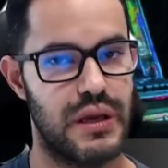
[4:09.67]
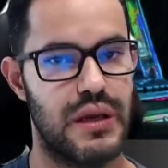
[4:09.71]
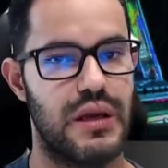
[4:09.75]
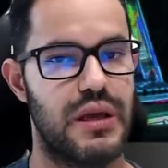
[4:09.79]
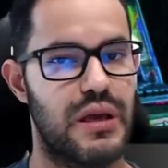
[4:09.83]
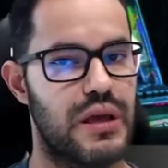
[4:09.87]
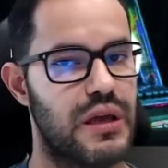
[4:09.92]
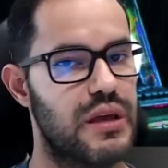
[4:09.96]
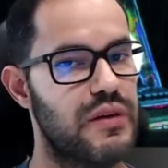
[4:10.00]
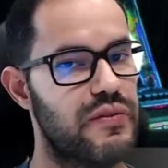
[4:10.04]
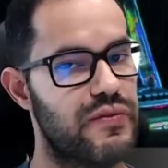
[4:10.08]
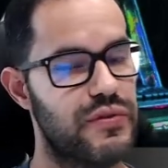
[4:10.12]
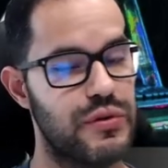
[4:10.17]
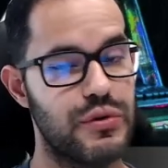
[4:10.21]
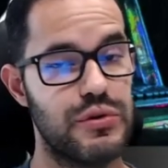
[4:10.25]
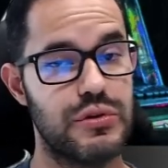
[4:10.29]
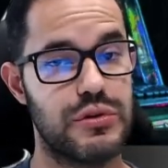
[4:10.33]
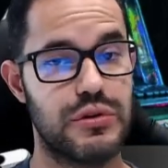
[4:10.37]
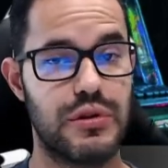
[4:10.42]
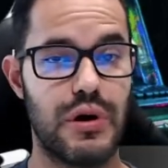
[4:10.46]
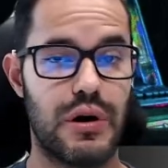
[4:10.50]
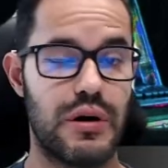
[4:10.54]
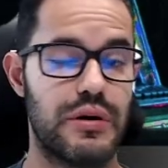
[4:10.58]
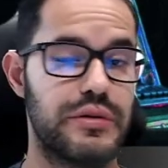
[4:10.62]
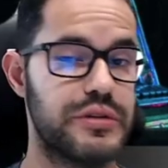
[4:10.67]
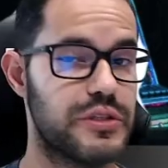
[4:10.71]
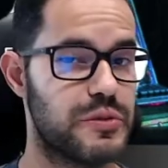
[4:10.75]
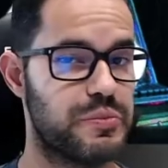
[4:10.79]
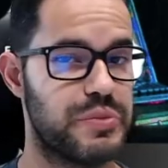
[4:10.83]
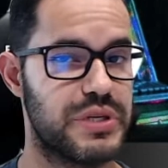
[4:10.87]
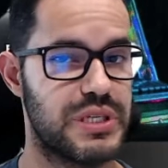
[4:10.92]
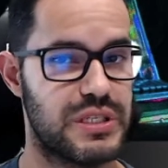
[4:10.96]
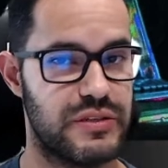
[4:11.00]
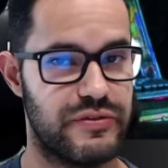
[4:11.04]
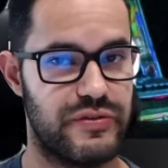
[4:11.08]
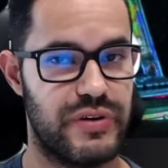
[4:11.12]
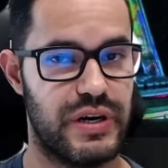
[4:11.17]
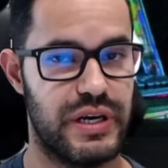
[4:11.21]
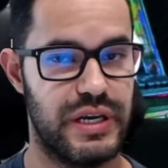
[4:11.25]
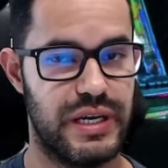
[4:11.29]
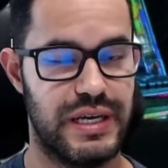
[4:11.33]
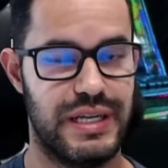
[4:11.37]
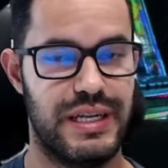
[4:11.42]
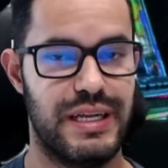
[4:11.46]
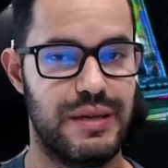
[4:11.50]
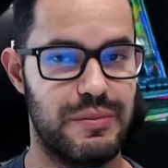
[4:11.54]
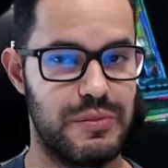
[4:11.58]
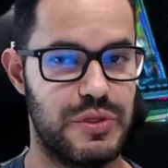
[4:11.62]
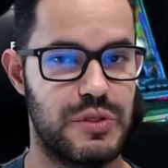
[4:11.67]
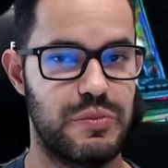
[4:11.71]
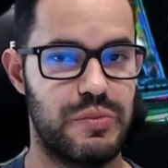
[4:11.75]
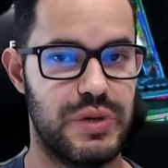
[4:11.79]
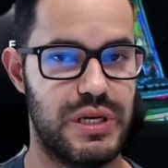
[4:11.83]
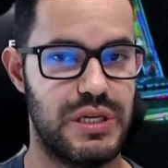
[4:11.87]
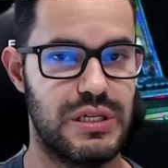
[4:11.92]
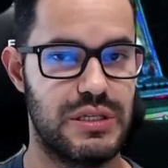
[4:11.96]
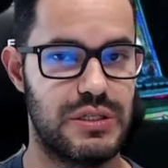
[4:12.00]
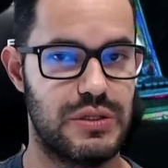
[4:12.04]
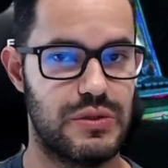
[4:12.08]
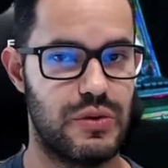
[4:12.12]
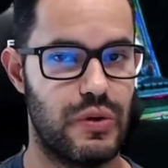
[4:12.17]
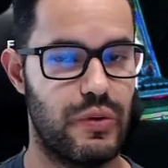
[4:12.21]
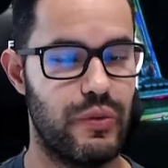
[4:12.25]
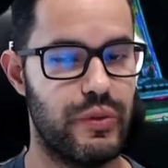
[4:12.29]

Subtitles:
If you don't specify a namespace,